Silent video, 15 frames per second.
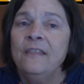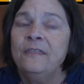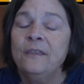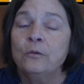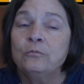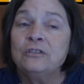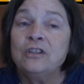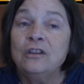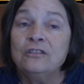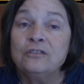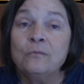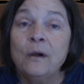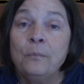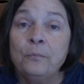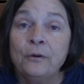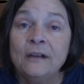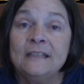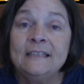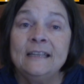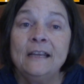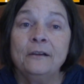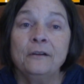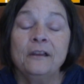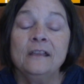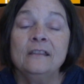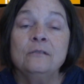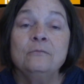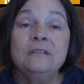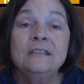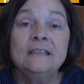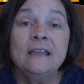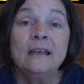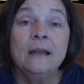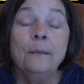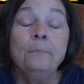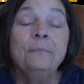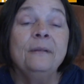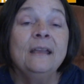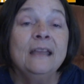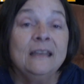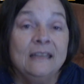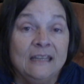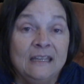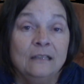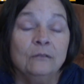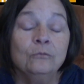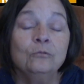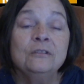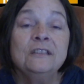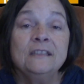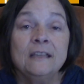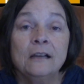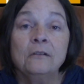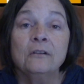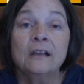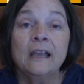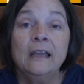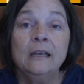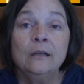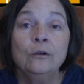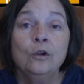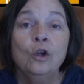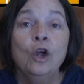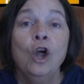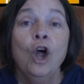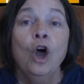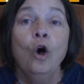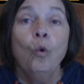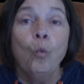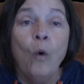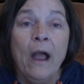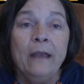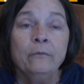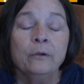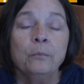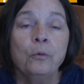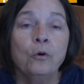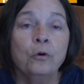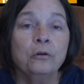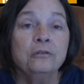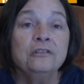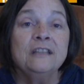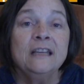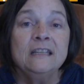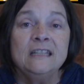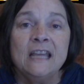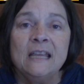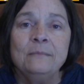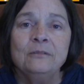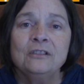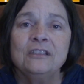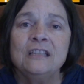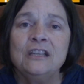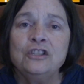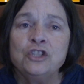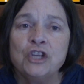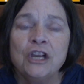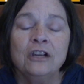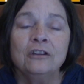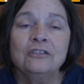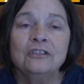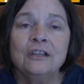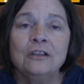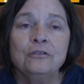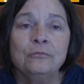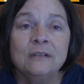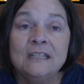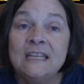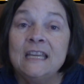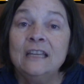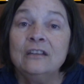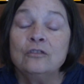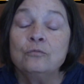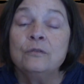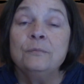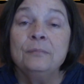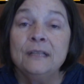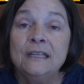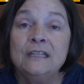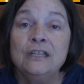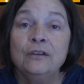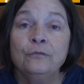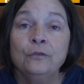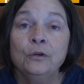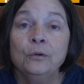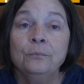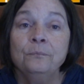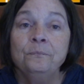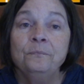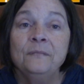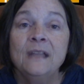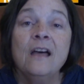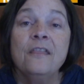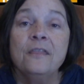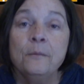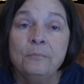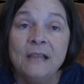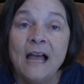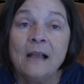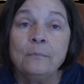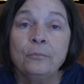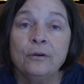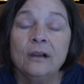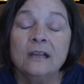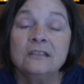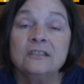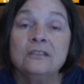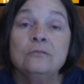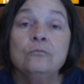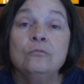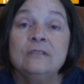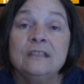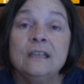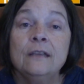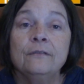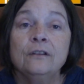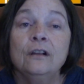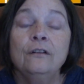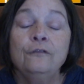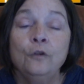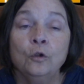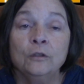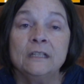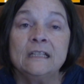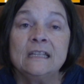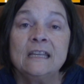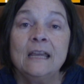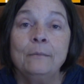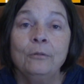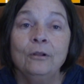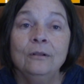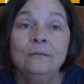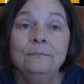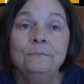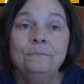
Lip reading: There was also a press area that was set up, and it was segregated. White reporters had tables and chairs under a tent with plenty of room. The black press was given a folding table.